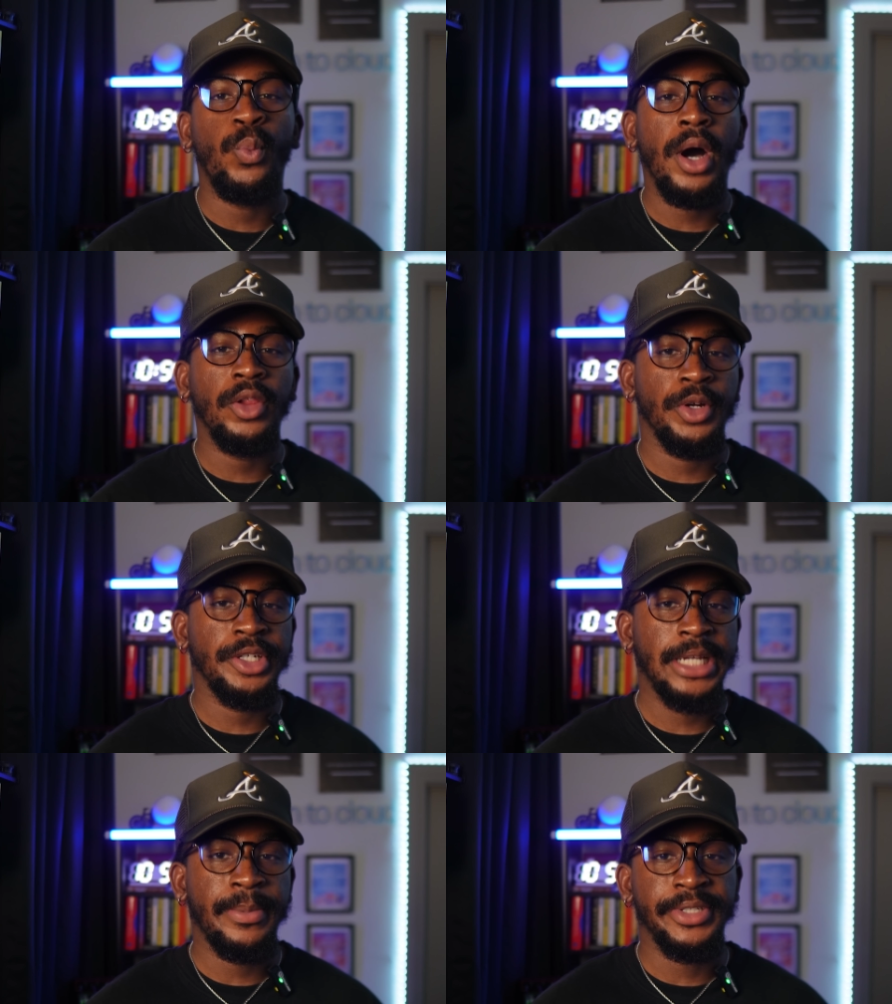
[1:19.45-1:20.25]
while
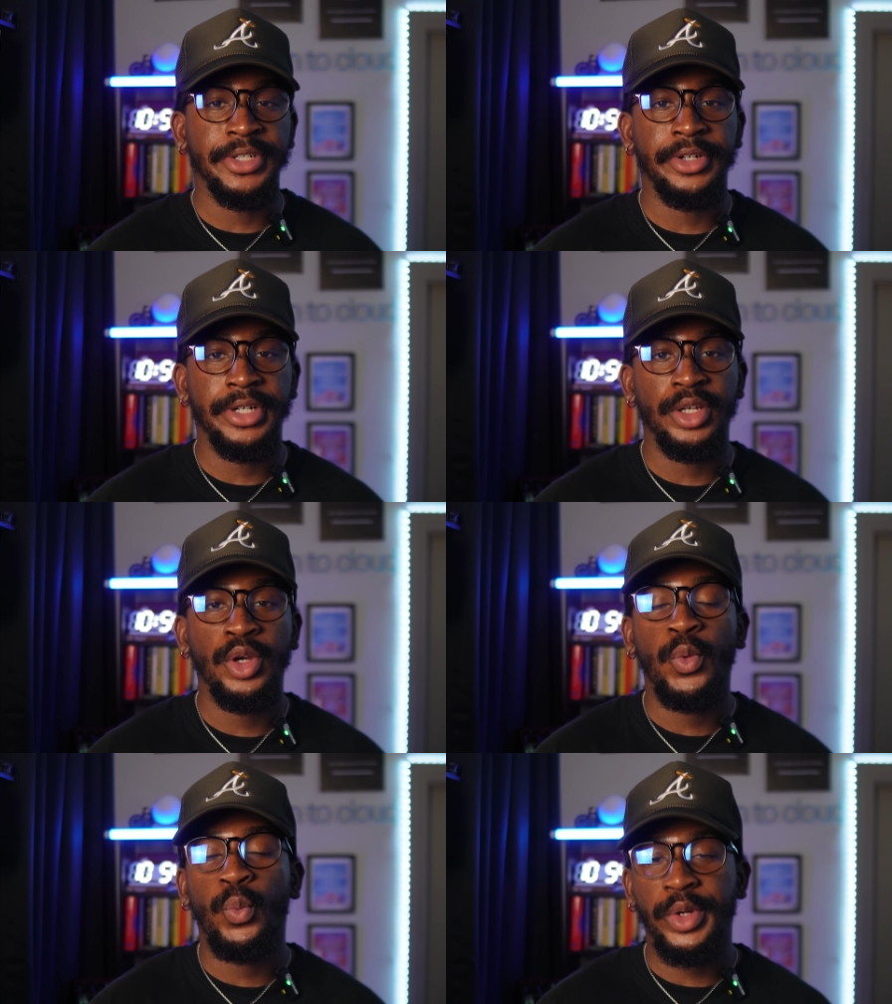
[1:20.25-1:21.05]
learning cybersecurity
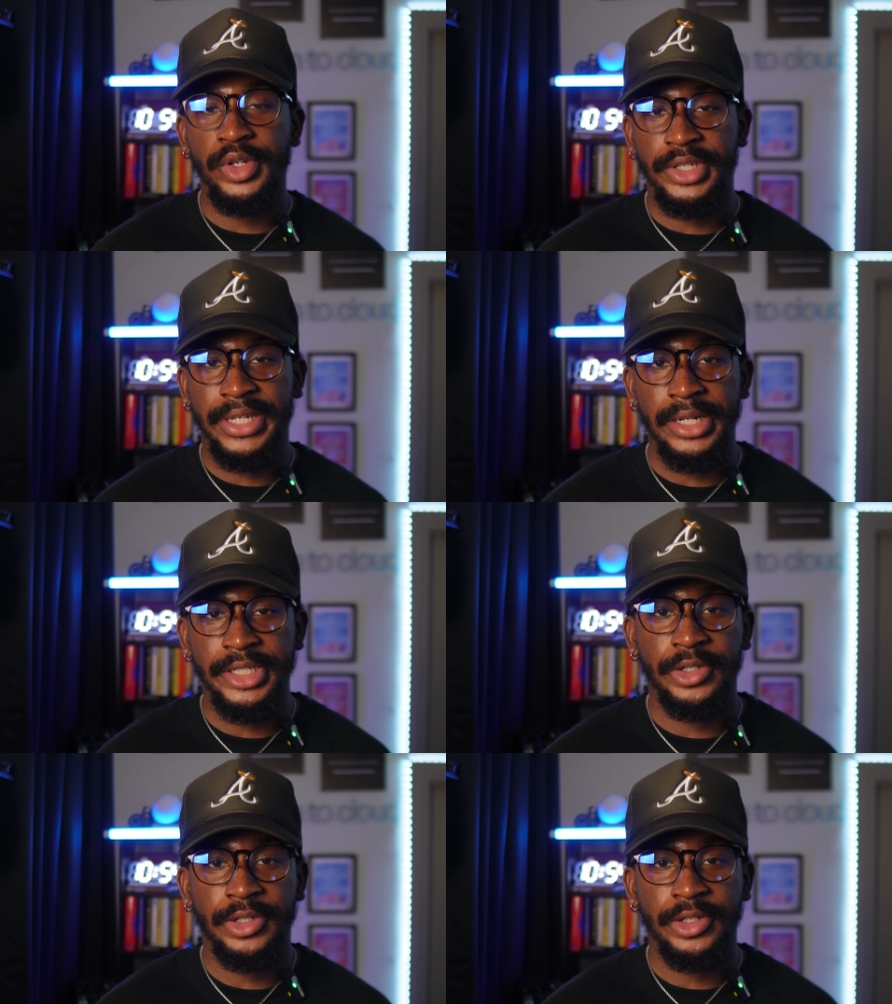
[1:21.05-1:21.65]
when you're just getting